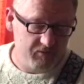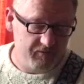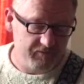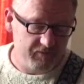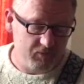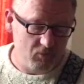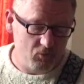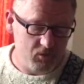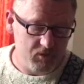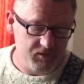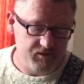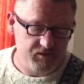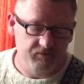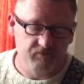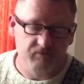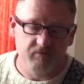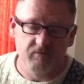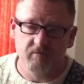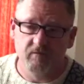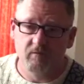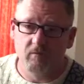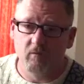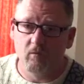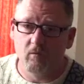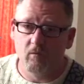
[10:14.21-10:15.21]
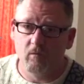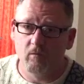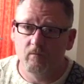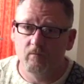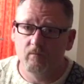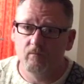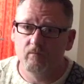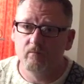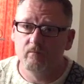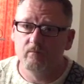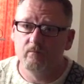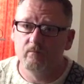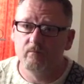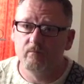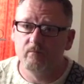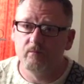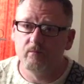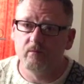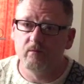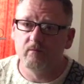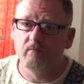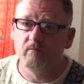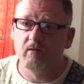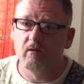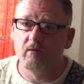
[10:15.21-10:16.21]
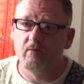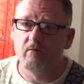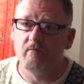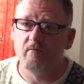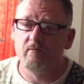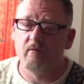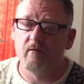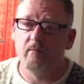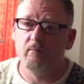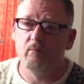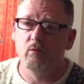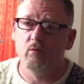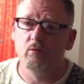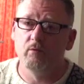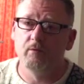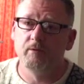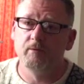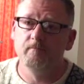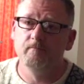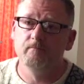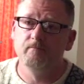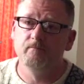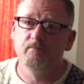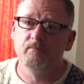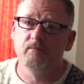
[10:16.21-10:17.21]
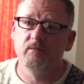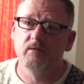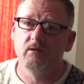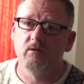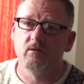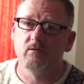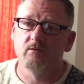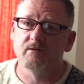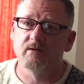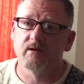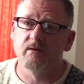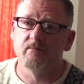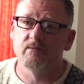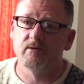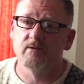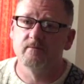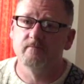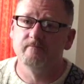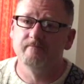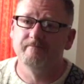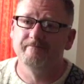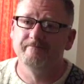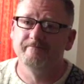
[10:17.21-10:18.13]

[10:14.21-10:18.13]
if it wasn't for the floating fretboard concept.